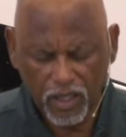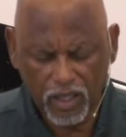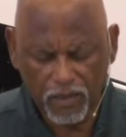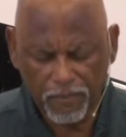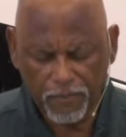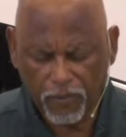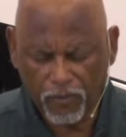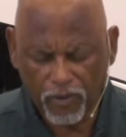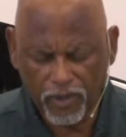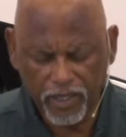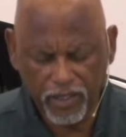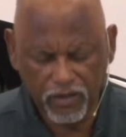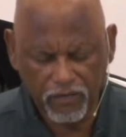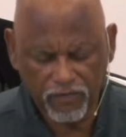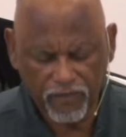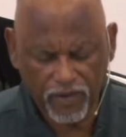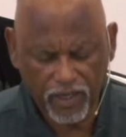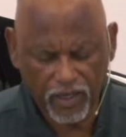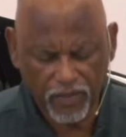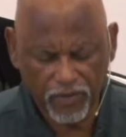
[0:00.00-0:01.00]
I pray, dear
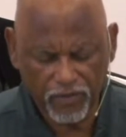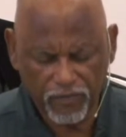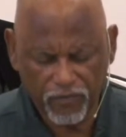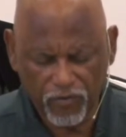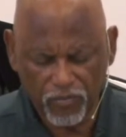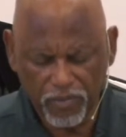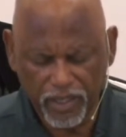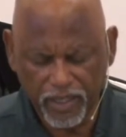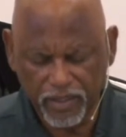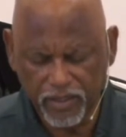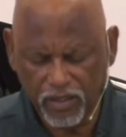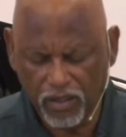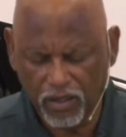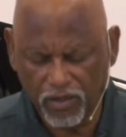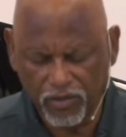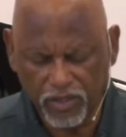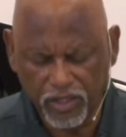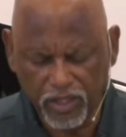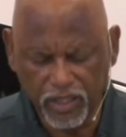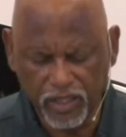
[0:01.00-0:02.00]
Father, for my daughter